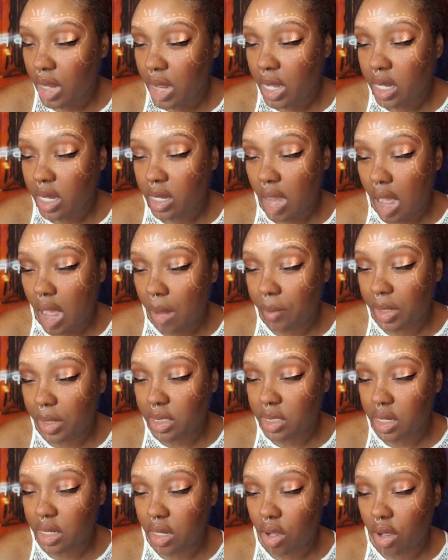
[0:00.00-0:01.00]

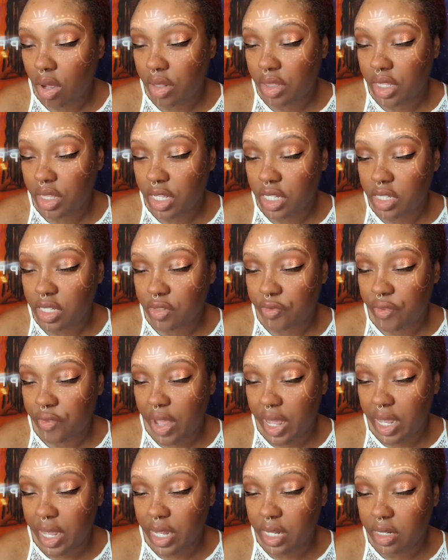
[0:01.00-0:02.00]
Commenting on this
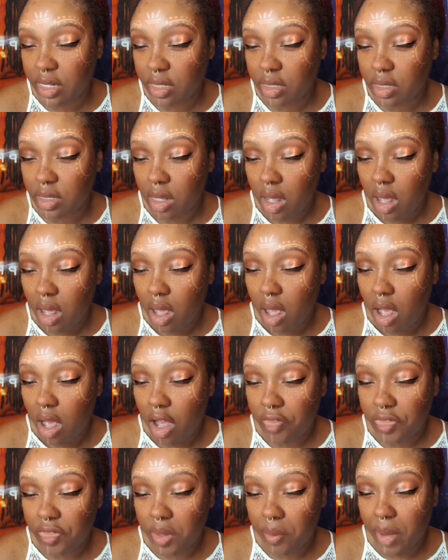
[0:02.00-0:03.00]
phase
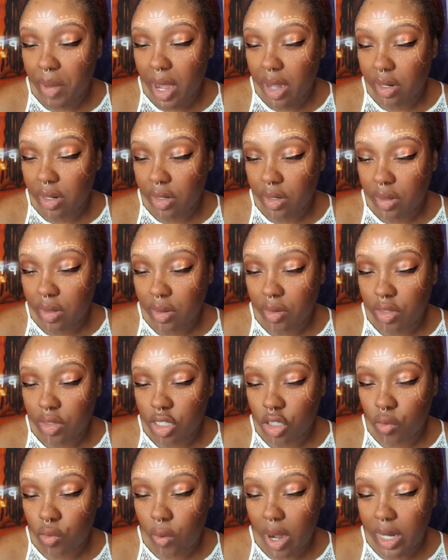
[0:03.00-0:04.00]
of the matter,
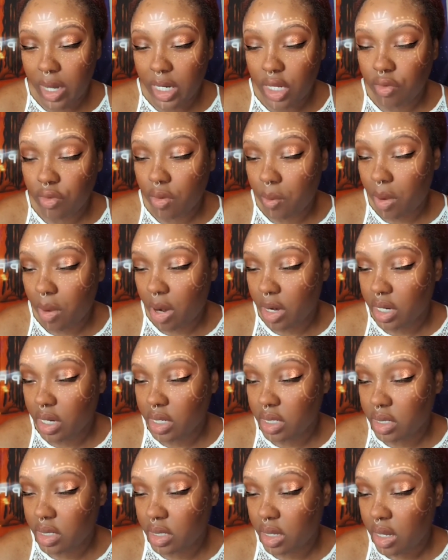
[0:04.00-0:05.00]
Swiney
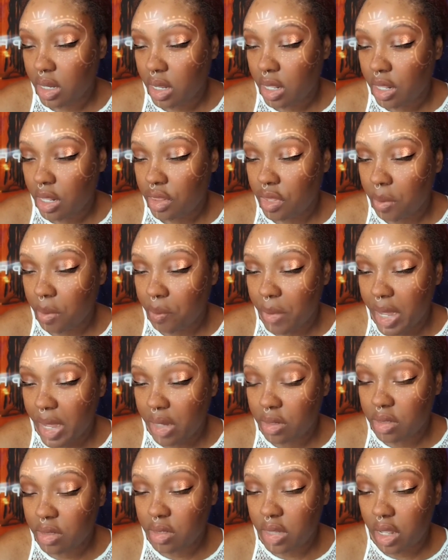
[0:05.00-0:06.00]
remarks, the
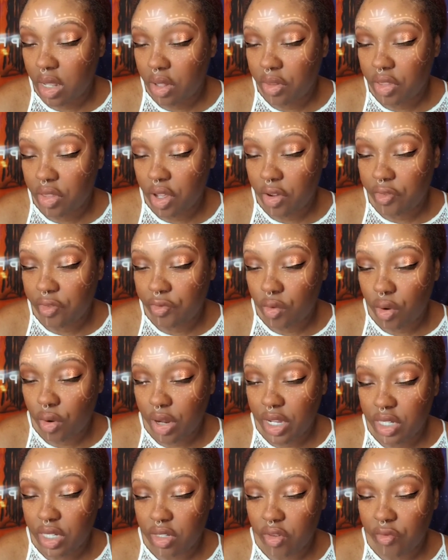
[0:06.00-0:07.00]
male cell therefore
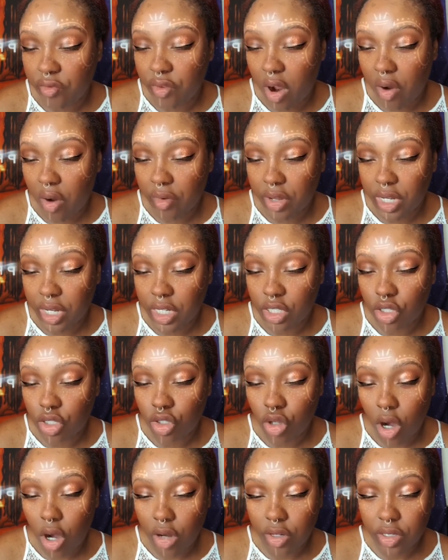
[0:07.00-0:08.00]
is a variant
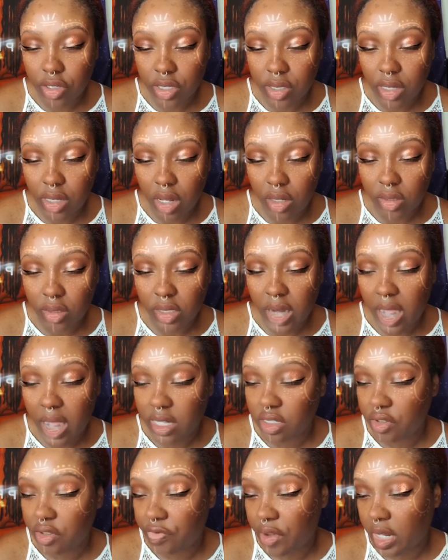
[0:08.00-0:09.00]
daughter cell
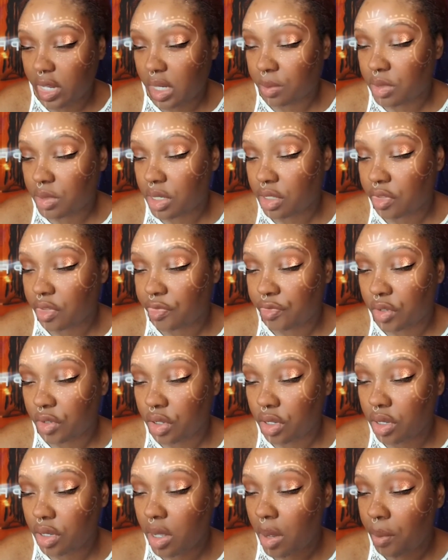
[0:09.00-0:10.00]
not developed to the
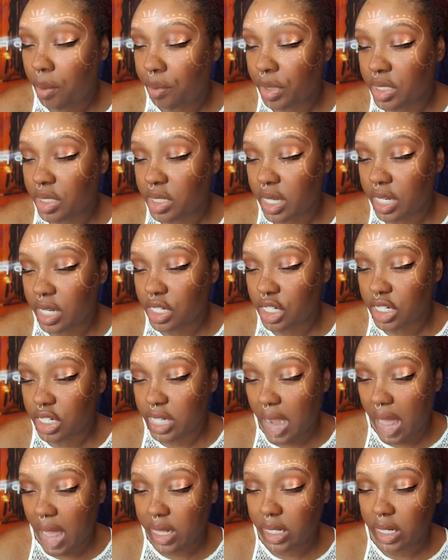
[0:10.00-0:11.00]
full
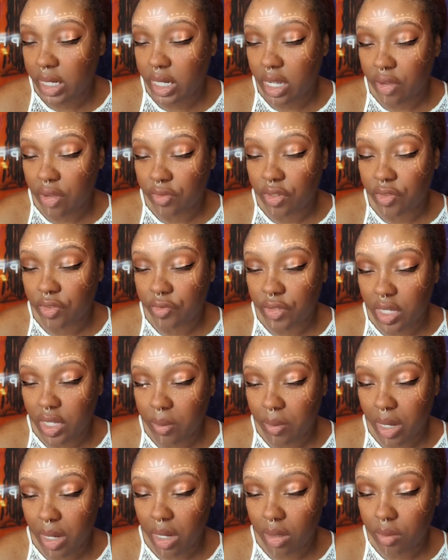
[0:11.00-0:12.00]
potentiality of the
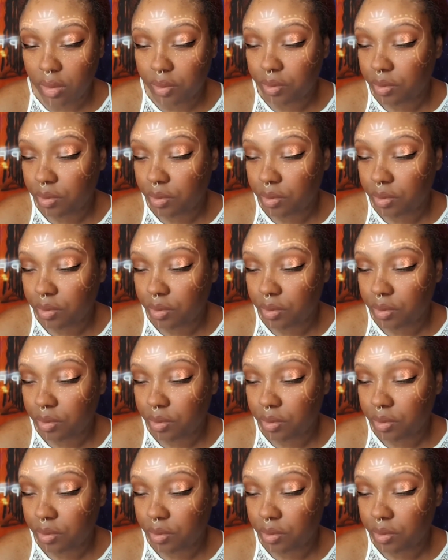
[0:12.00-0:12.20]
female.